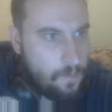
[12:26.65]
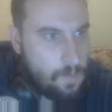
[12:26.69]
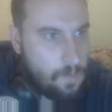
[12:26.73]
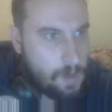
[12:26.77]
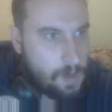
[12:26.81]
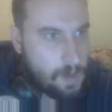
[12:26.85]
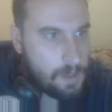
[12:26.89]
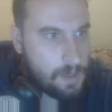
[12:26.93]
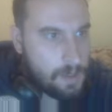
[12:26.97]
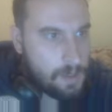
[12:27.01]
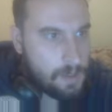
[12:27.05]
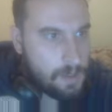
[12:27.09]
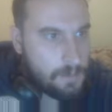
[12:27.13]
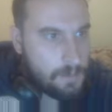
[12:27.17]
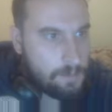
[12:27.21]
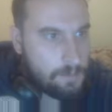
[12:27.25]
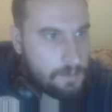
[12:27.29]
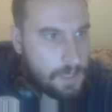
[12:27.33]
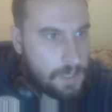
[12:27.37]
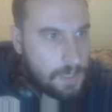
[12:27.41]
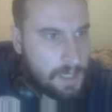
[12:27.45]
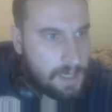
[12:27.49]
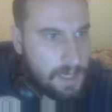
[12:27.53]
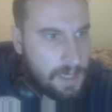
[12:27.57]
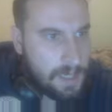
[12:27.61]

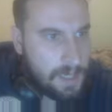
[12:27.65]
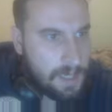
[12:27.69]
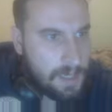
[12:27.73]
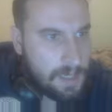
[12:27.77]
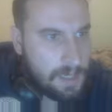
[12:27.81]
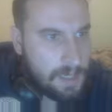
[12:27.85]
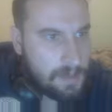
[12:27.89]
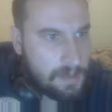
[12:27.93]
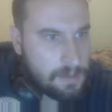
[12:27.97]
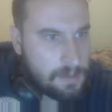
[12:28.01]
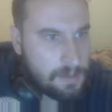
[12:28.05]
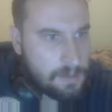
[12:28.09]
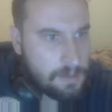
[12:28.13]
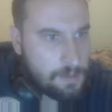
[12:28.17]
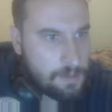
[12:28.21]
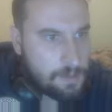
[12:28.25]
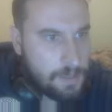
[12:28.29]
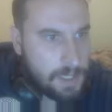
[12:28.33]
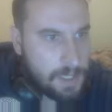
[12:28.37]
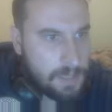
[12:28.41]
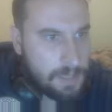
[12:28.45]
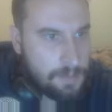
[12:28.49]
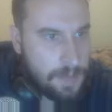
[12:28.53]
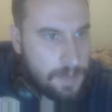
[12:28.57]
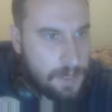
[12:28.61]
and
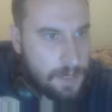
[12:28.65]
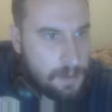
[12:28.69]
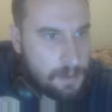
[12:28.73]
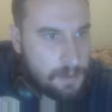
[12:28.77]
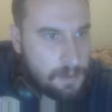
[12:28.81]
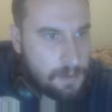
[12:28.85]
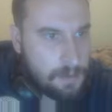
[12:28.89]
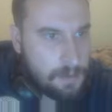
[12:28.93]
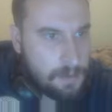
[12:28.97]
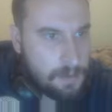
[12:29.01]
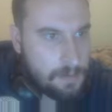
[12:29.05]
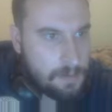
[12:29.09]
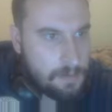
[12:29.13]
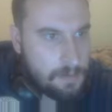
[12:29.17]
transparent.